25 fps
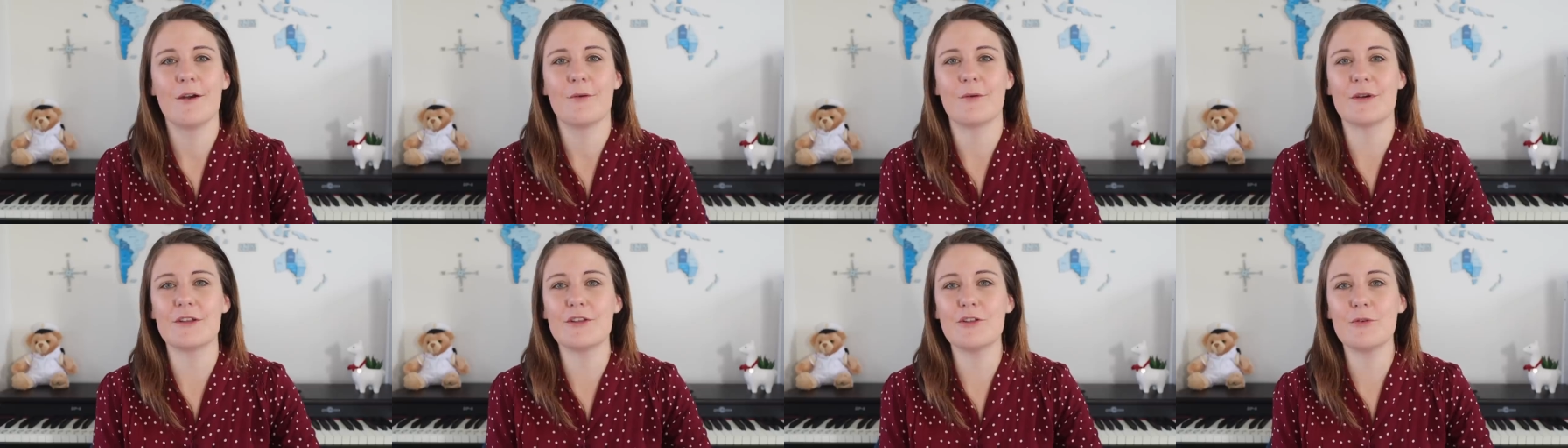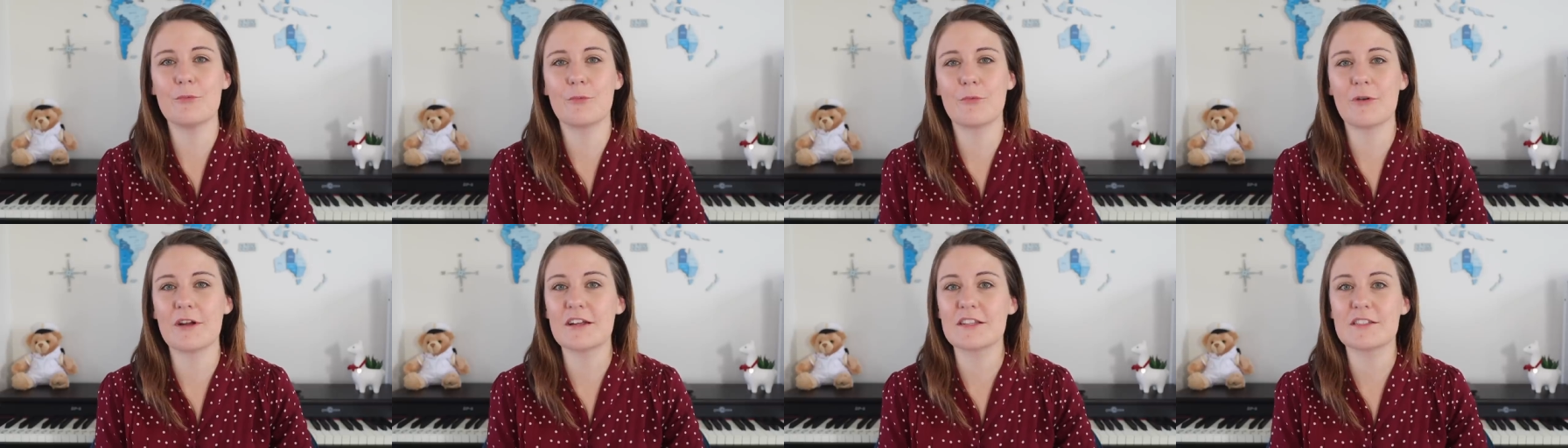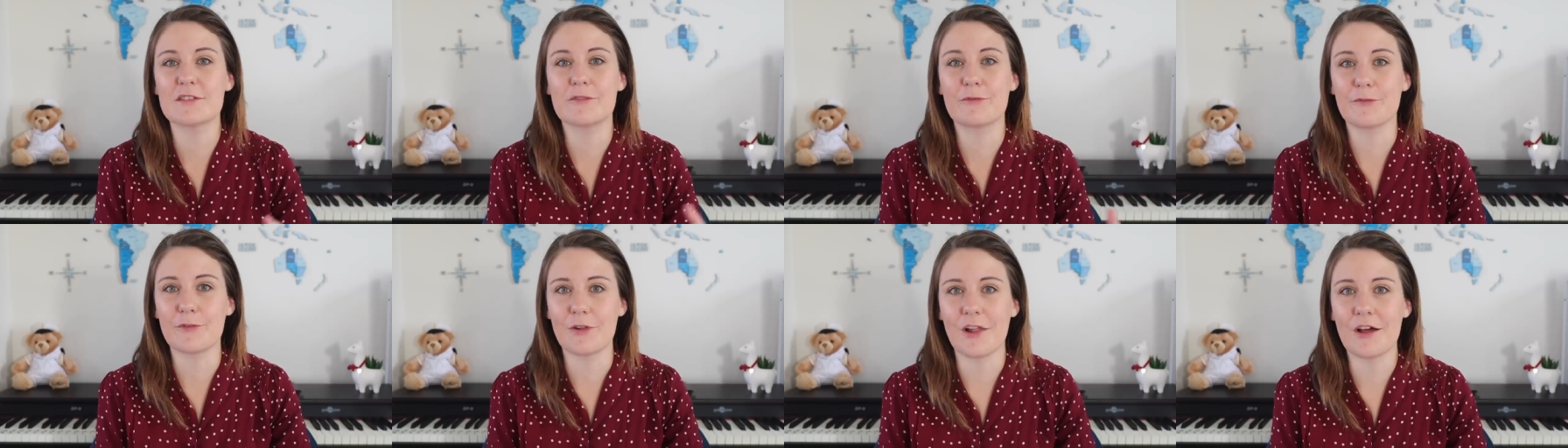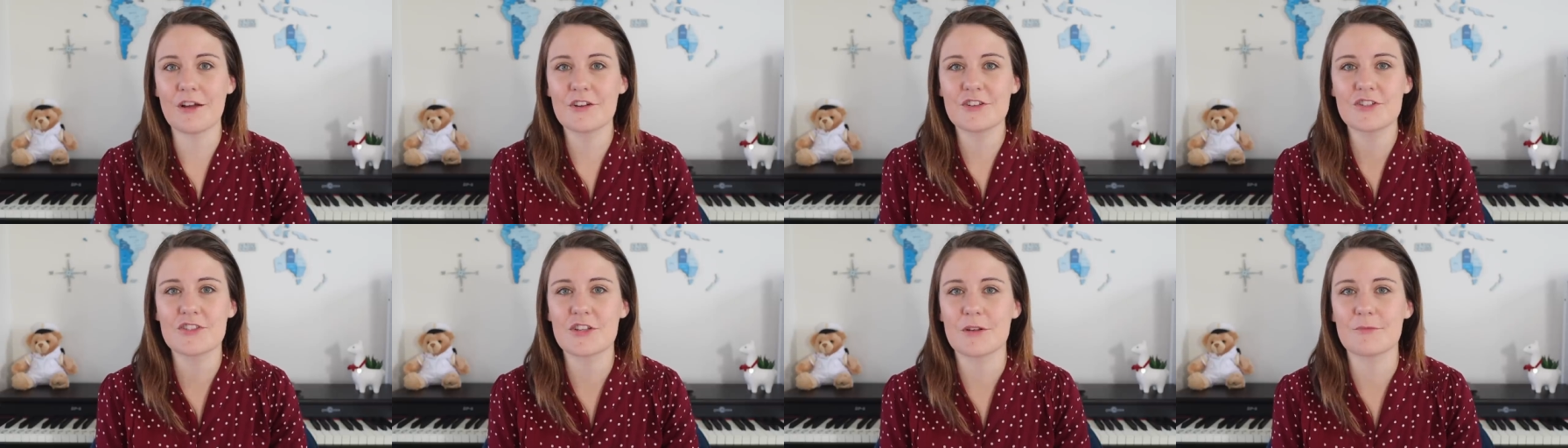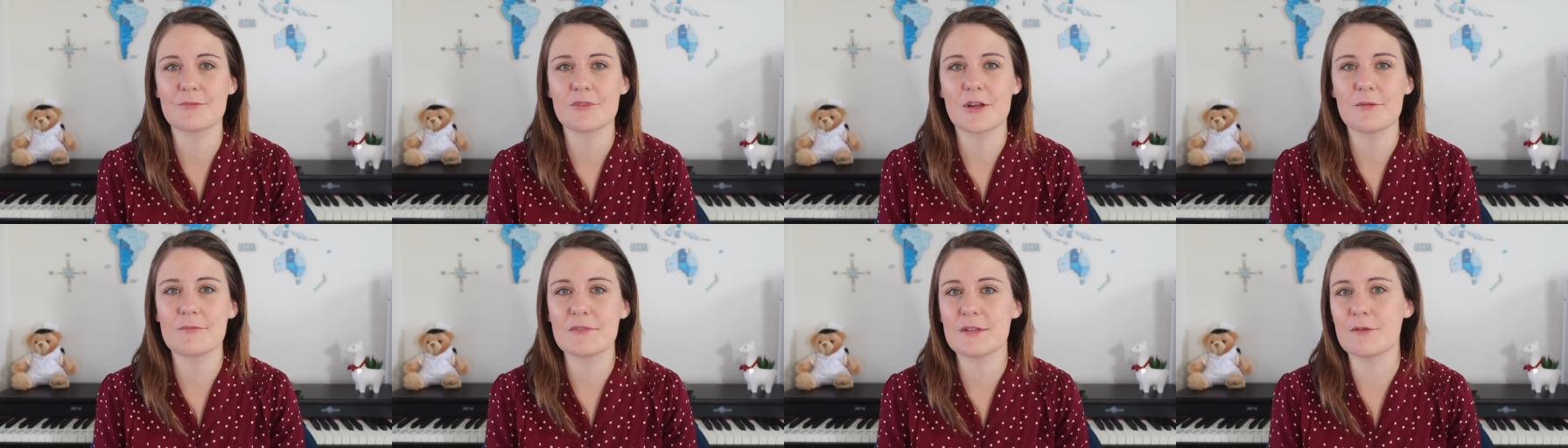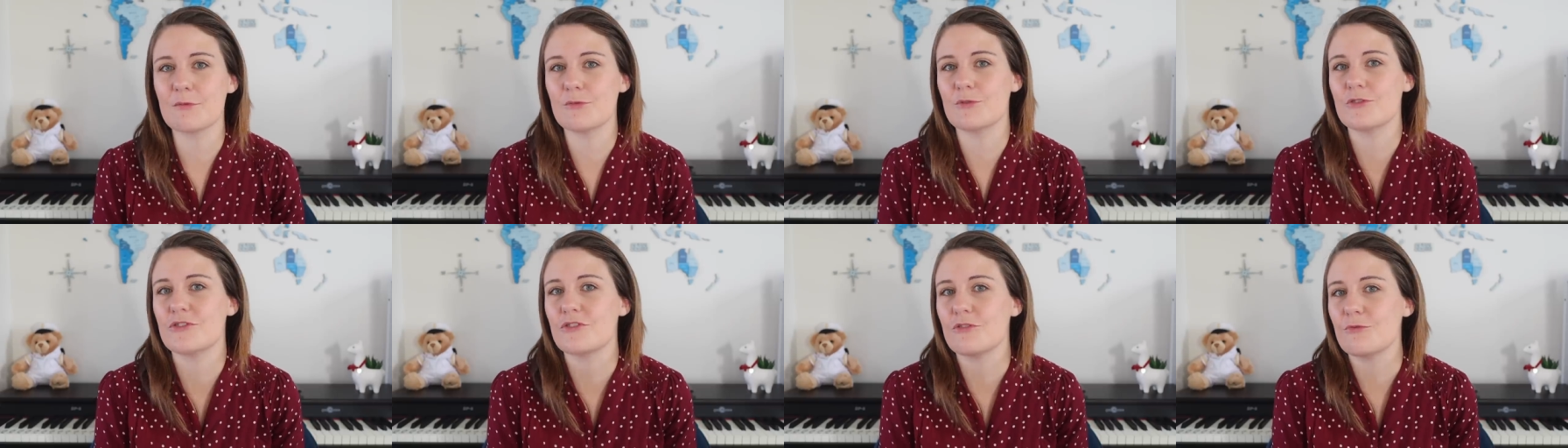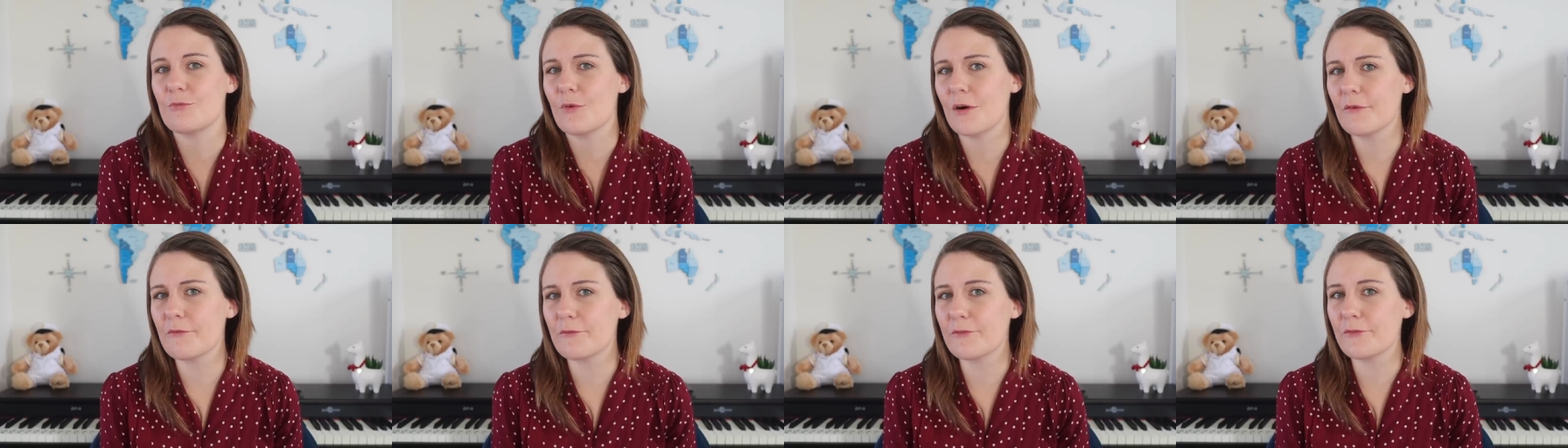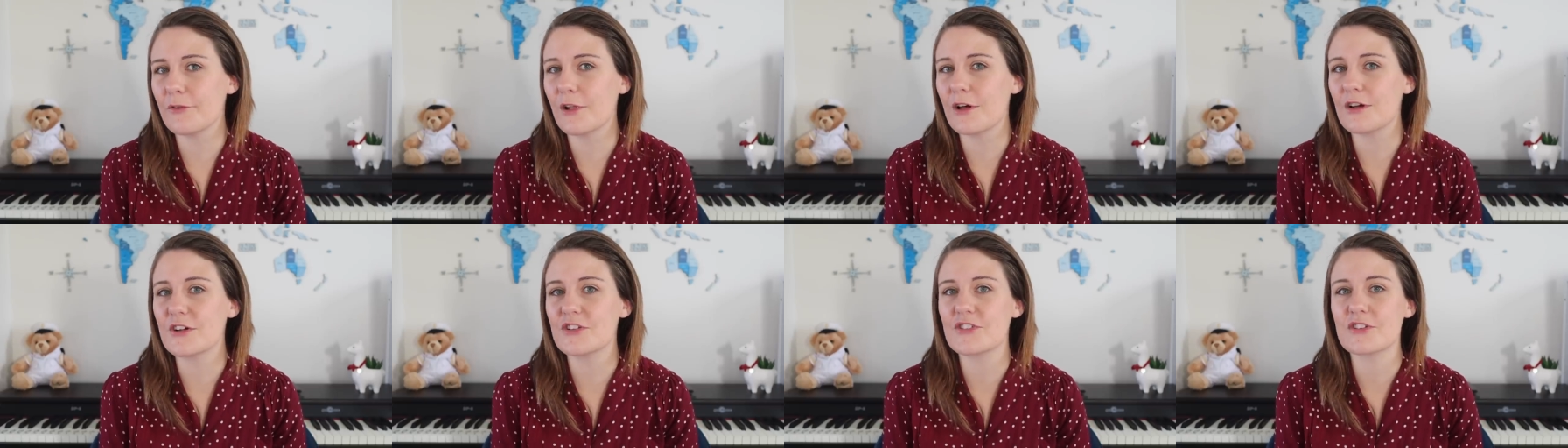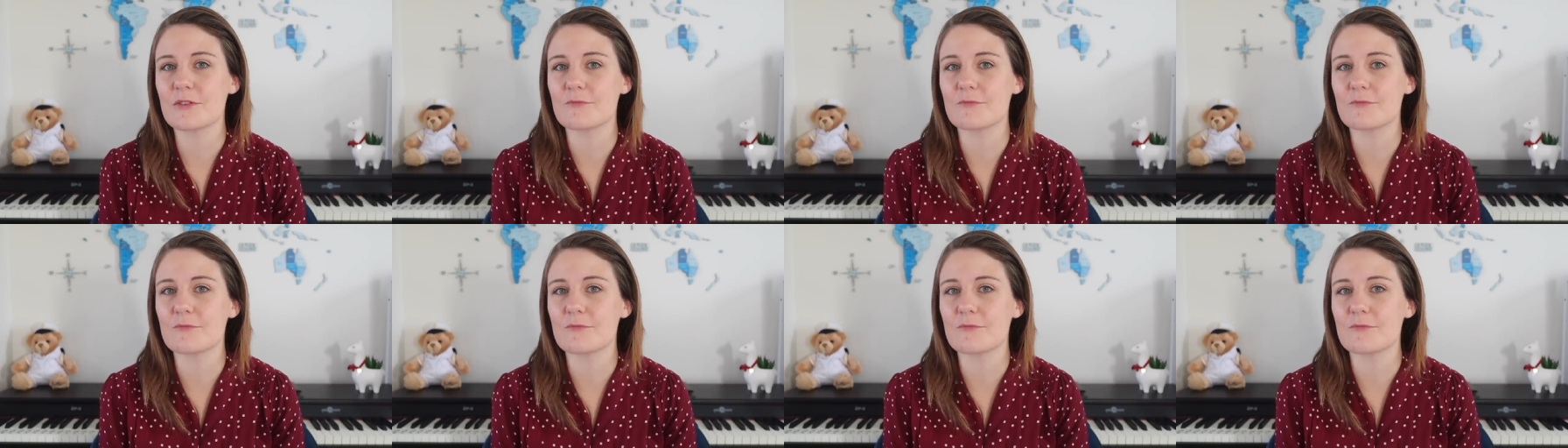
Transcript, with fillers: When you pressed flush, sometimes it would do one flush,